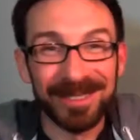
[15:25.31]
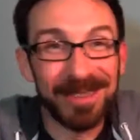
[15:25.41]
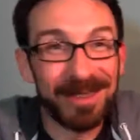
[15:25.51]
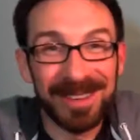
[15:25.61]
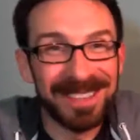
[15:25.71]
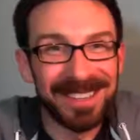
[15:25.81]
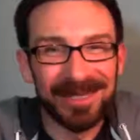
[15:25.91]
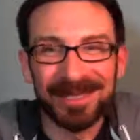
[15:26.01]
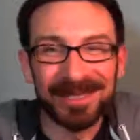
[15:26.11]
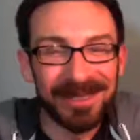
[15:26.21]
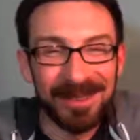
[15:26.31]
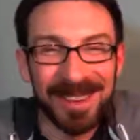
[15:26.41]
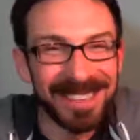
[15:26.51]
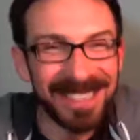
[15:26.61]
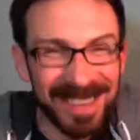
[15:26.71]
There's no way to know. There's no
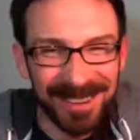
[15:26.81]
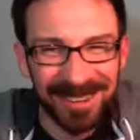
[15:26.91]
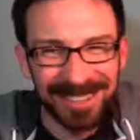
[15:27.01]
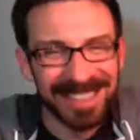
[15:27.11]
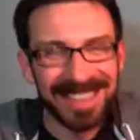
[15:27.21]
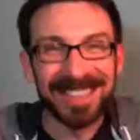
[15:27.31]
way to know.